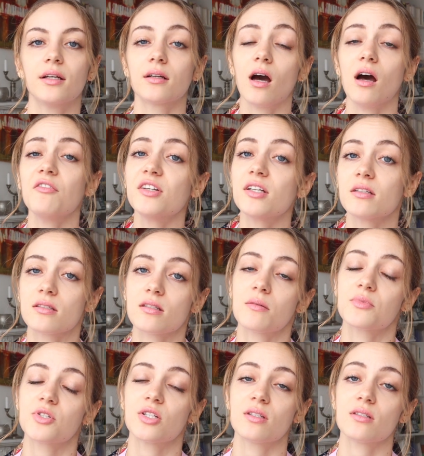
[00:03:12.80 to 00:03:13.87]
And coffee
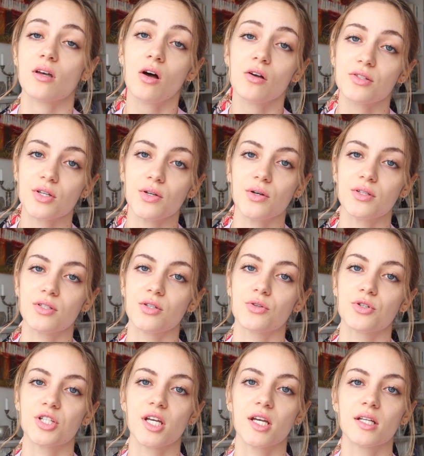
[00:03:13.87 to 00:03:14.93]
consumption is also
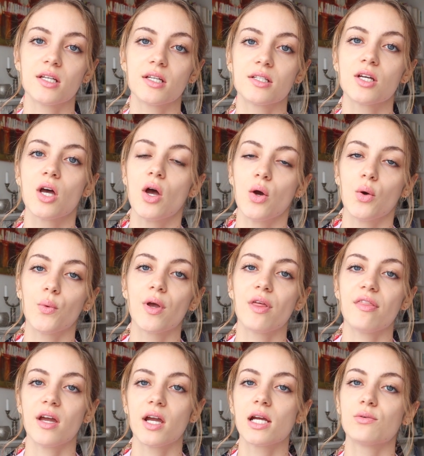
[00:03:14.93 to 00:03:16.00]
associated
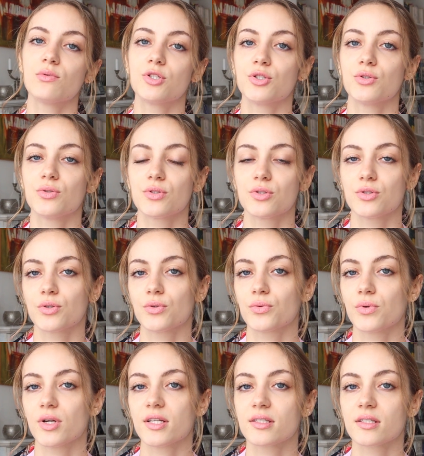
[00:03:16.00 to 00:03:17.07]
with a reduced
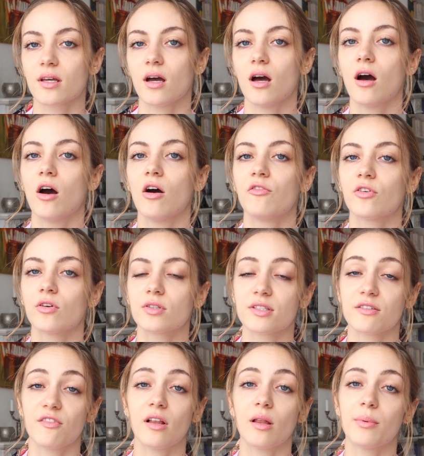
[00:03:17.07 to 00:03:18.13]
risk of
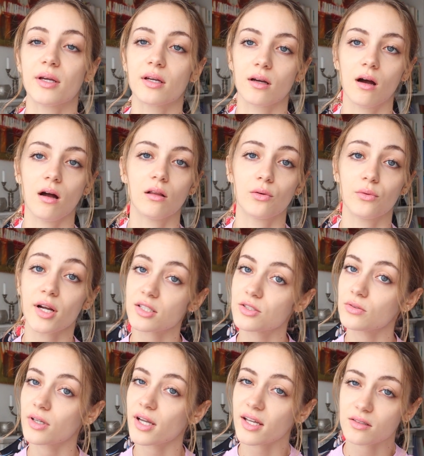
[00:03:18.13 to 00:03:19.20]
developing
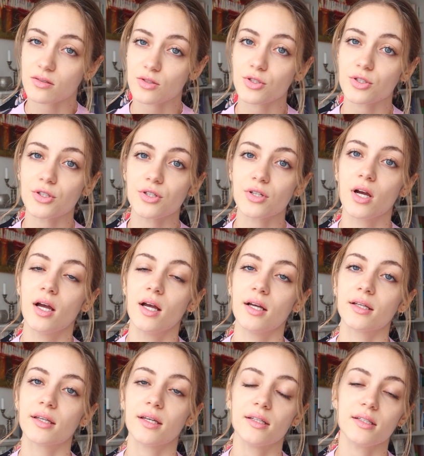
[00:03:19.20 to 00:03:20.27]
colorectal cancer,
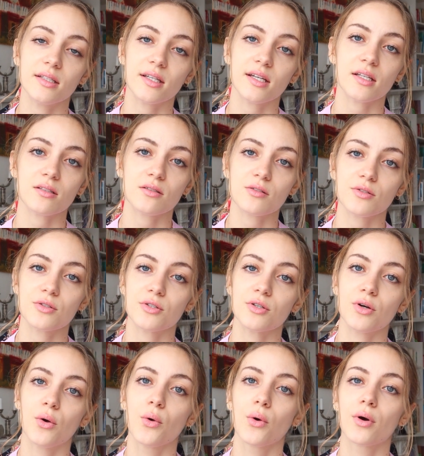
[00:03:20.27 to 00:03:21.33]
kidney
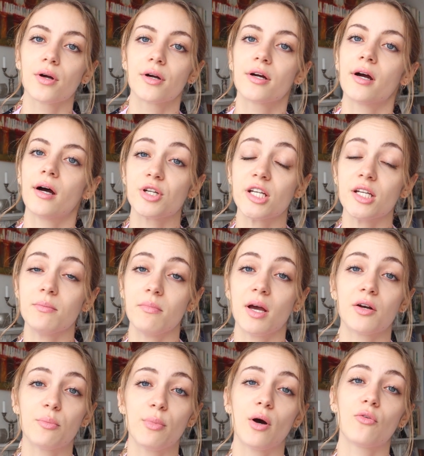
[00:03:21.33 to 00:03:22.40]
cancer, or
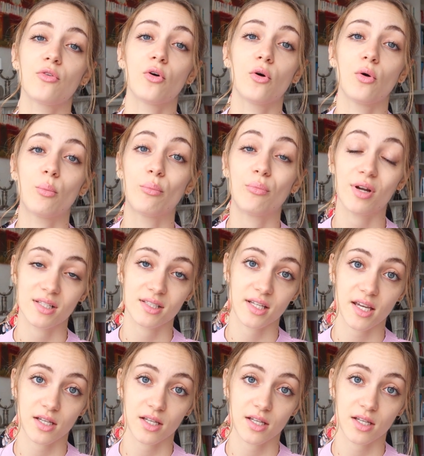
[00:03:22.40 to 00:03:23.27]
premenopausal breast